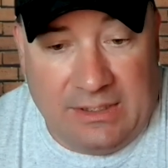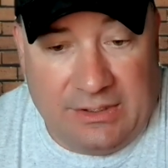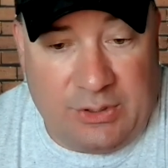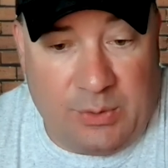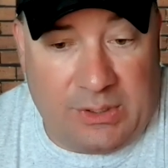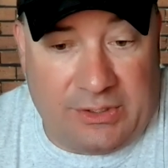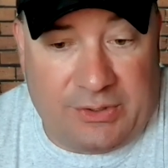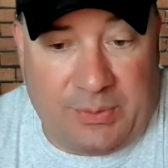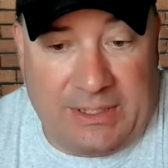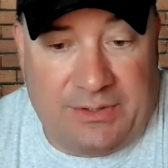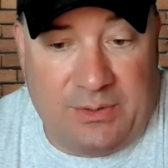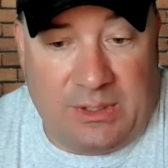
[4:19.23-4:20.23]

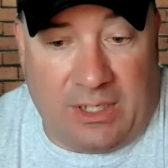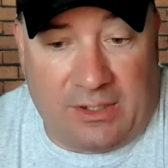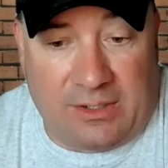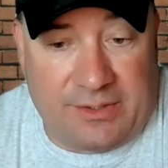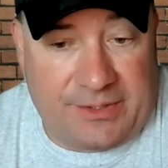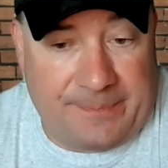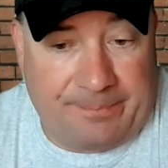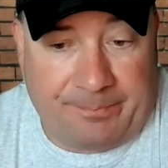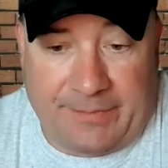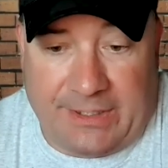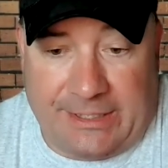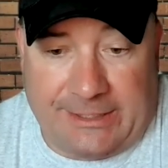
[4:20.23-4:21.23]
222 yards,
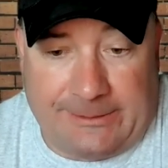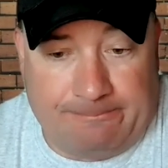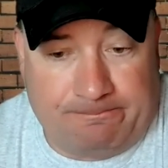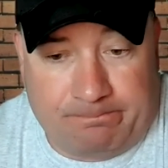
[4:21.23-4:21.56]
a